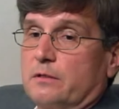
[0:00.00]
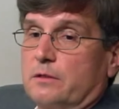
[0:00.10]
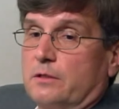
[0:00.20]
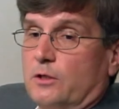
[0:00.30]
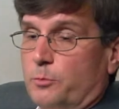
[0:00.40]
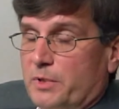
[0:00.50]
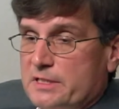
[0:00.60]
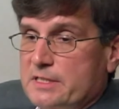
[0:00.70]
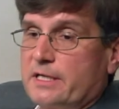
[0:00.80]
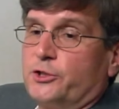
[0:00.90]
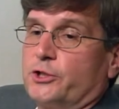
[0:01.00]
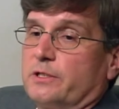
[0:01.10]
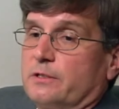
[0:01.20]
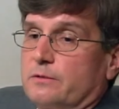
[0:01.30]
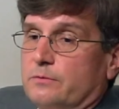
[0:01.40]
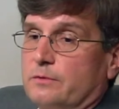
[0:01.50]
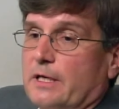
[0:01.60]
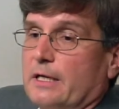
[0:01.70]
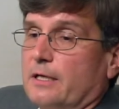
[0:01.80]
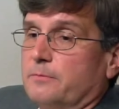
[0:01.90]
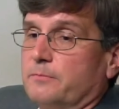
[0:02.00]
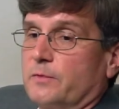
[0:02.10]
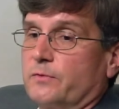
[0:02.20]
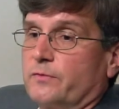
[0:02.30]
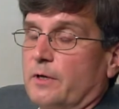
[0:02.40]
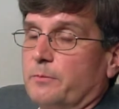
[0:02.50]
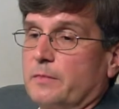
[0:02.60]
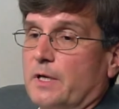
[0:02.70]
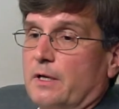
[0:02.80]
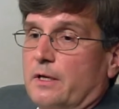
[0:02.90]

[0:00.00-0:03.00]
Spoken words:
globalization, from